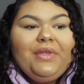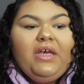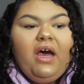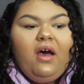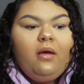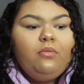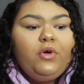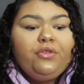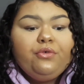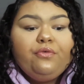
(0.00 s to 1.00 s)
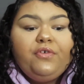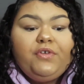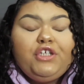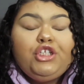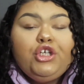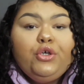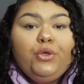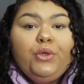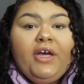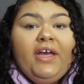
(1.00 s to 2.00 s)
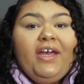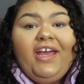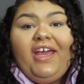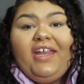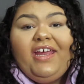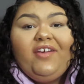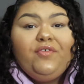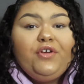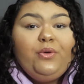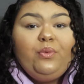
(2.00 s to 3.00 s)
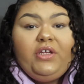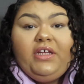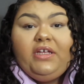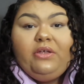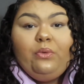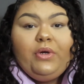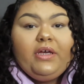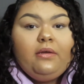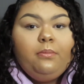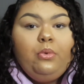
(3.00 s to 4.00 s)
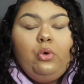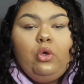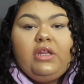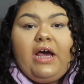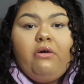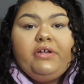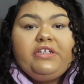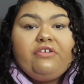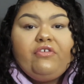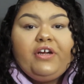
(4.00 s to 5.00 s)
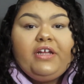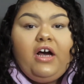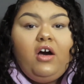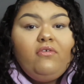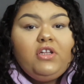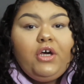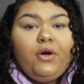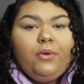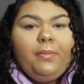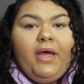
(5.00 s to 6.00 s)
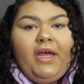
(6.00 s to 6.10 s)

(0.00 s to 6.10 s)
52, and every week you can pull out a different envelope